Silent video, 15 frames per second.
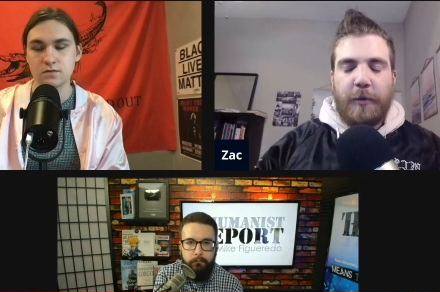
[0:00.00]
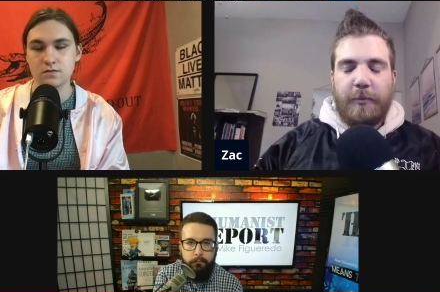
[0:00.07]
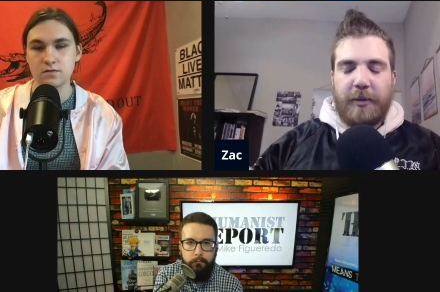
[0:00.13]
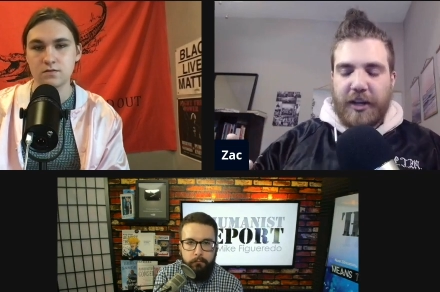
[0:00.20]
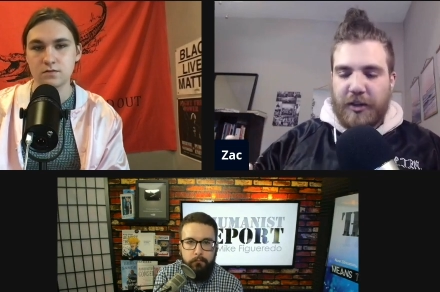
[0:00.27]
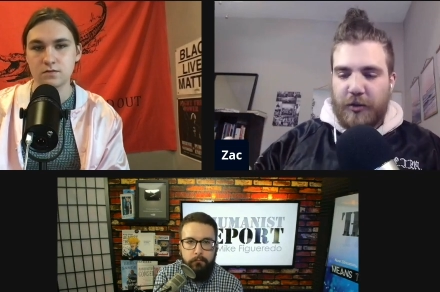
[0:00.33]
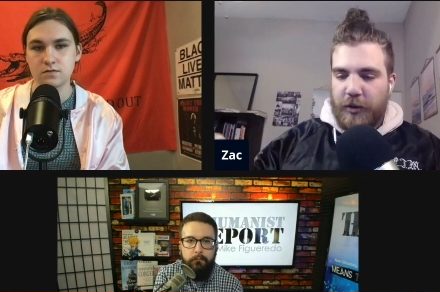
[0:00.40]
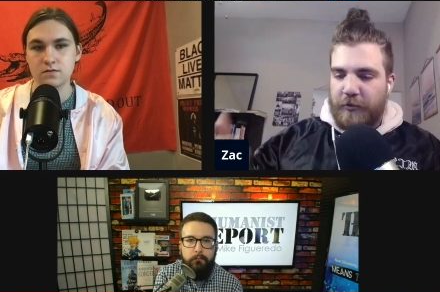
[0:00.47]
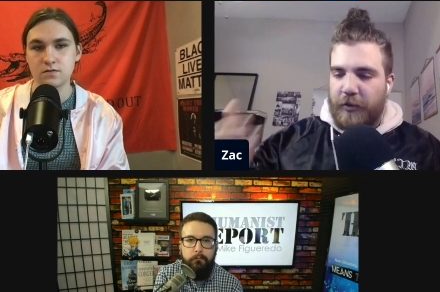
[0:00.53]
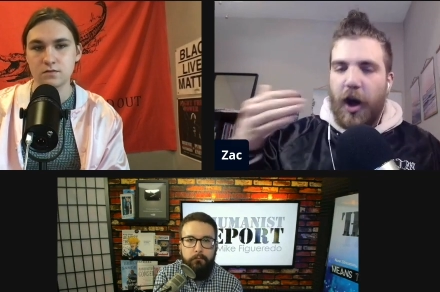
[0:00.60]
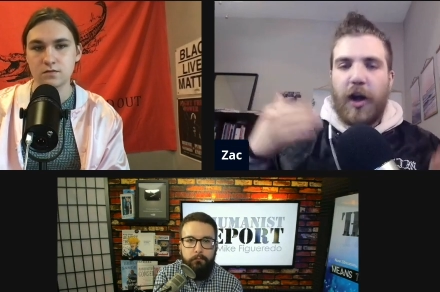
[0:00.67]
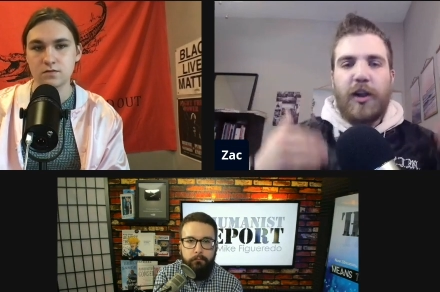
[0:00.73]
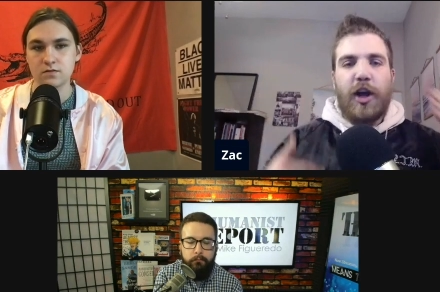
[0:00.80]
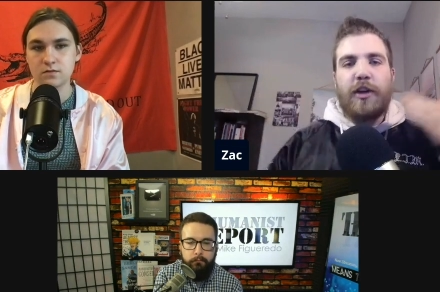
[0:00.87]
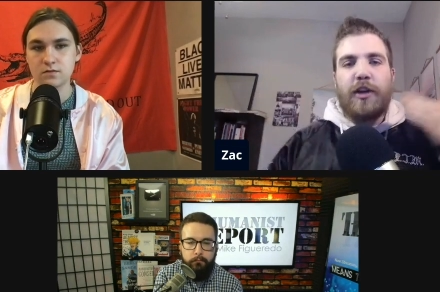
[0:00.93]
Speaker 1: but it sort of
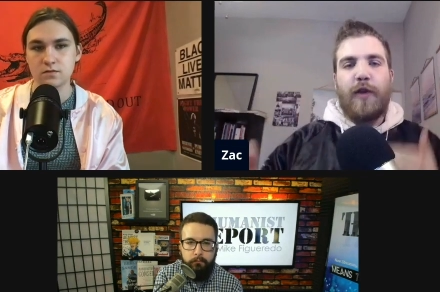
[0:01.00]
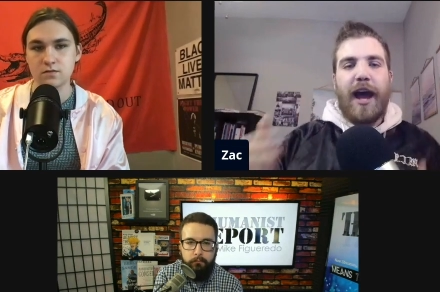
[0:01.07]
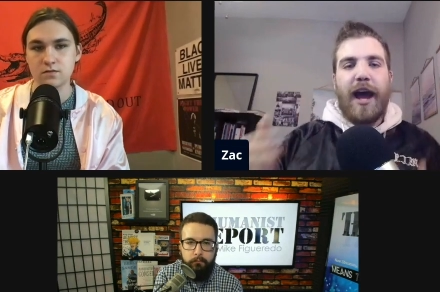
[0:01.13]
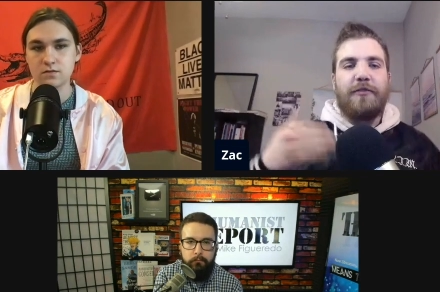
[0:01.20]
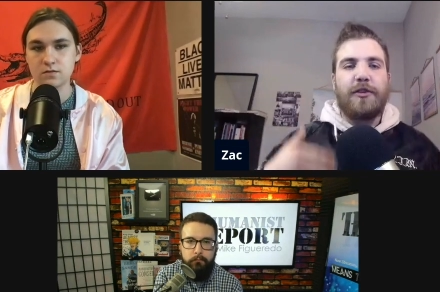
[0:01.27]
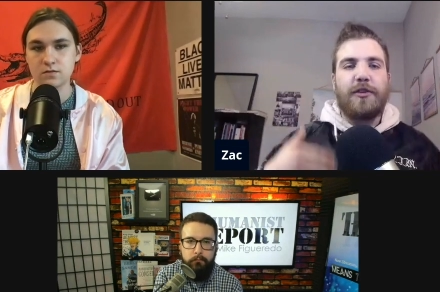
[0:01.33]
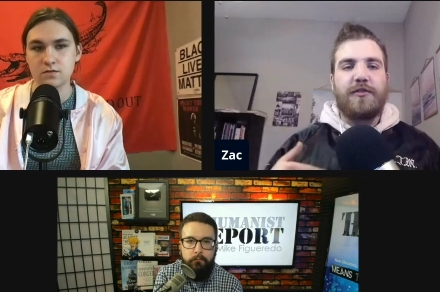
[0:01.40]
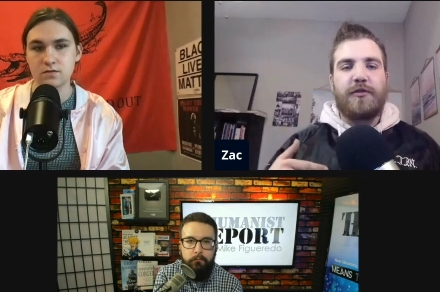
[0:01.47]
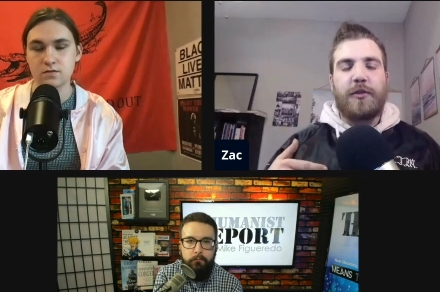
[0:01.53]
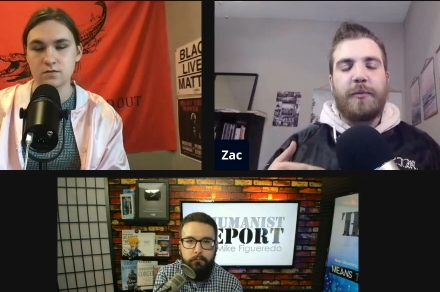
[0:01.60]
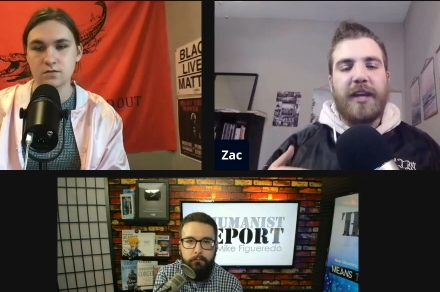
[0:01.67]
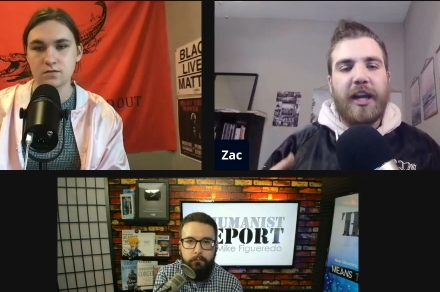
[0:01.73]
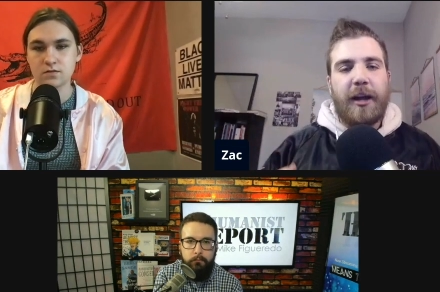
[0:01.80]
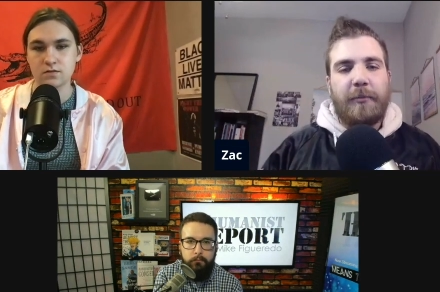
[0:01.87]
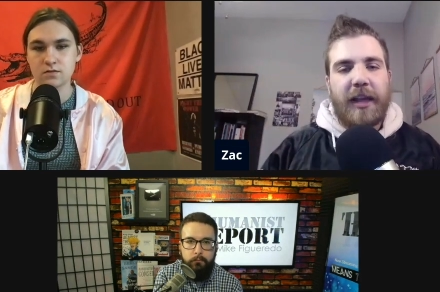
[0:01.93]
all unravels for me.
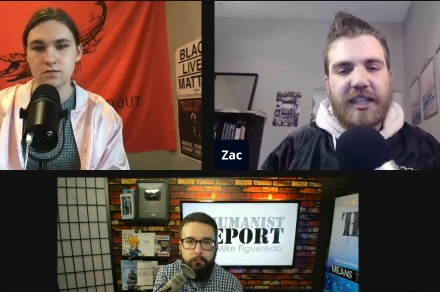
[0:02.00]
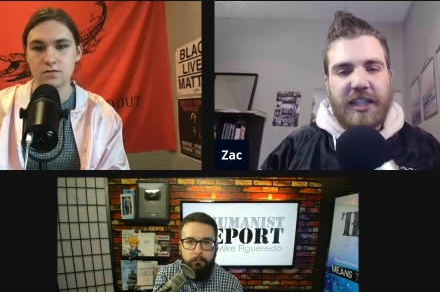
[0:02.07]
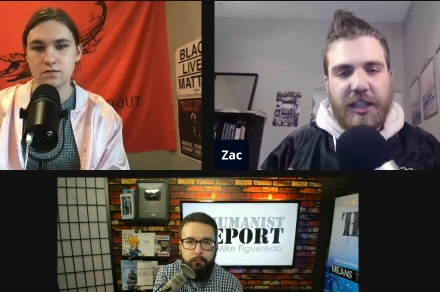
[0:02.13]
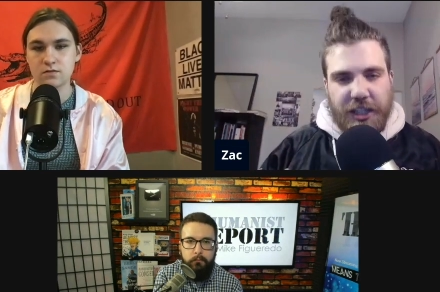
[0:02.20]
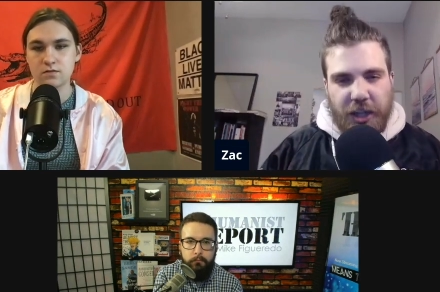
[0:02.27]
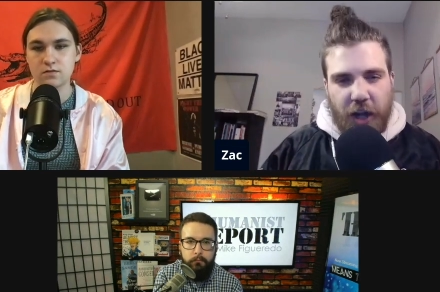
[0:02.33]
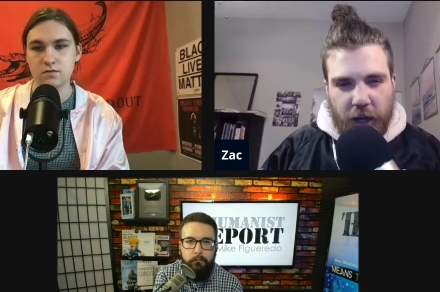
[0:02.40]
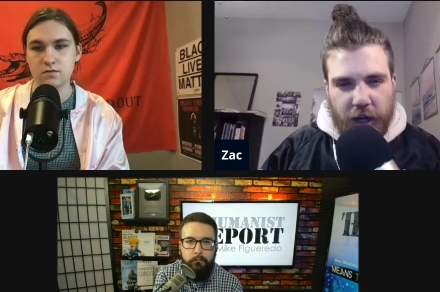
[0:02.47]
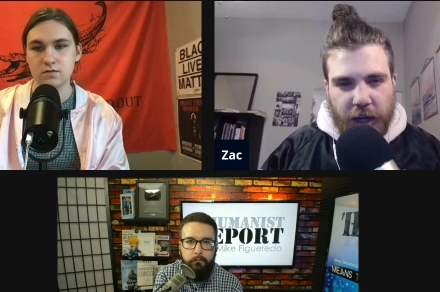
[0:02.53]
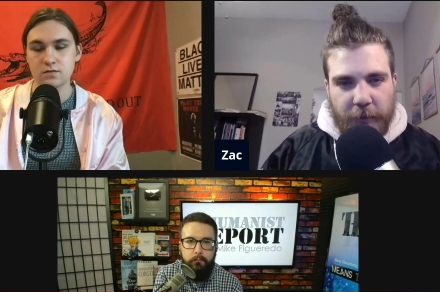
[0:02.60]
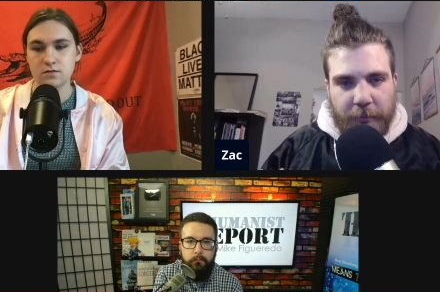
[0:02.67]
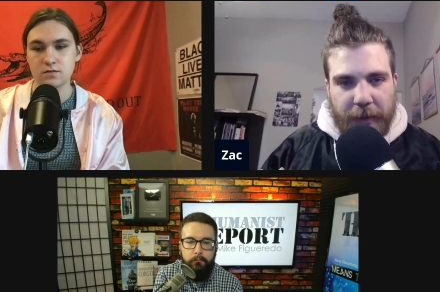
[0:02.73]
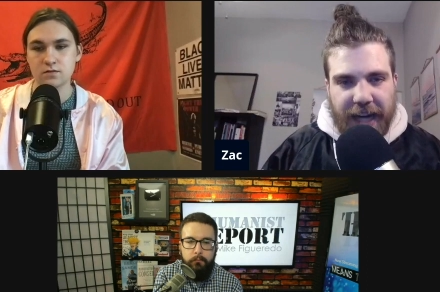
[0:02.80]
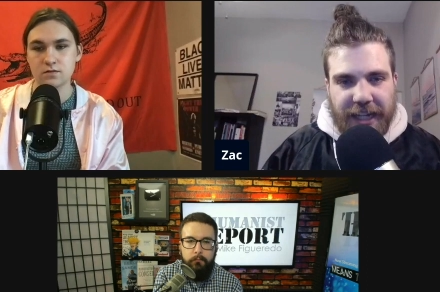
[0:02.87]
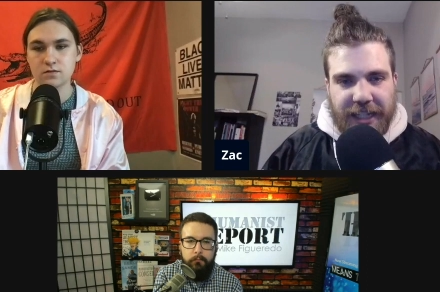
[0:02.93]
And I'm like, does it all come
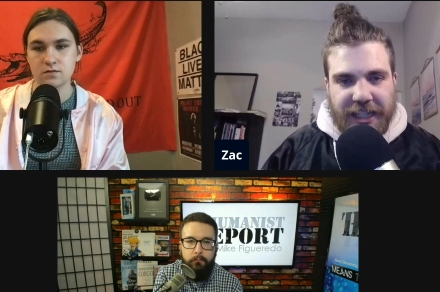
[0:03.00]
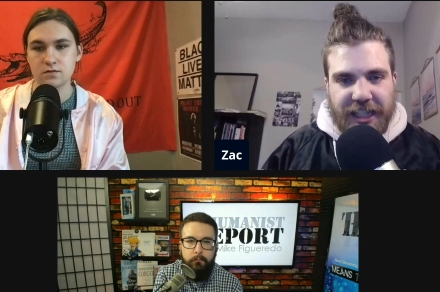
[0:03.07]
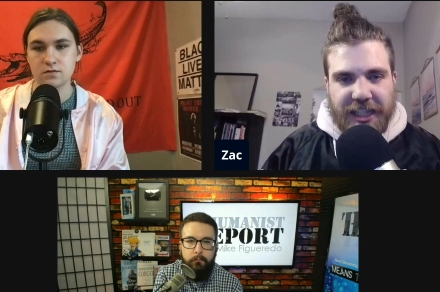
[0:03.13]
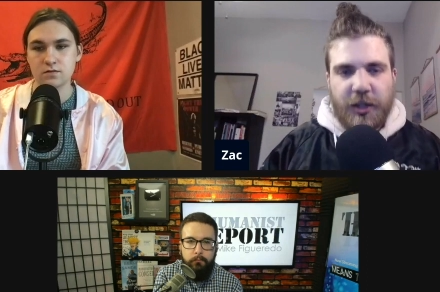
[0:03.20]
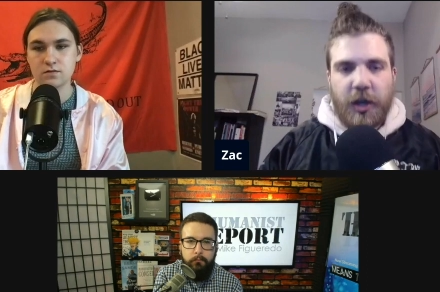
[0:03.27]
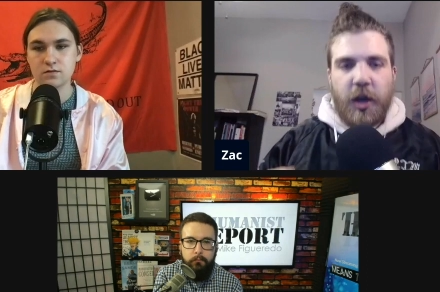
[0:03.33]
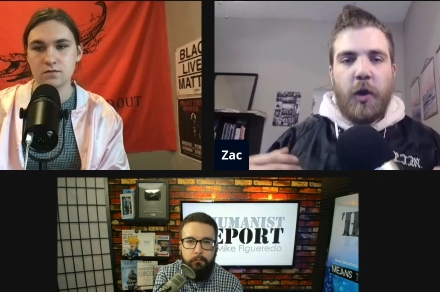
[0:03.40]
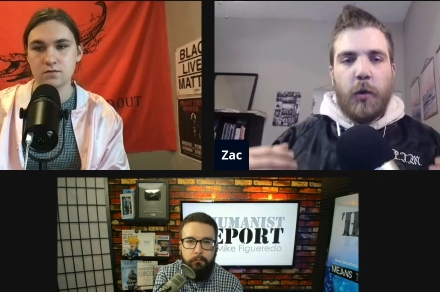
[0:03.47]
back to this?